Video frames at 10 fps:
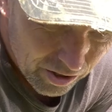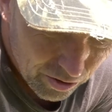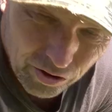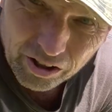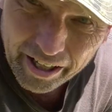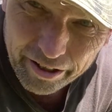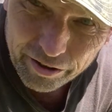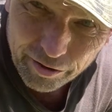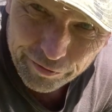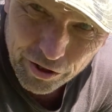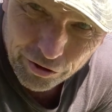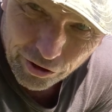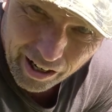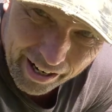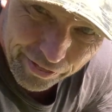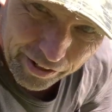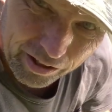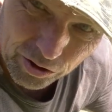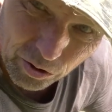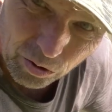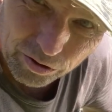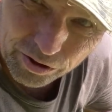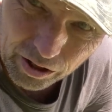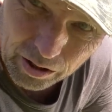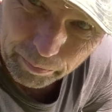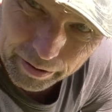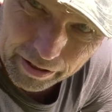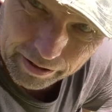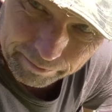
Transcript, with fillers: sooner or later in the future, I think solar is going to be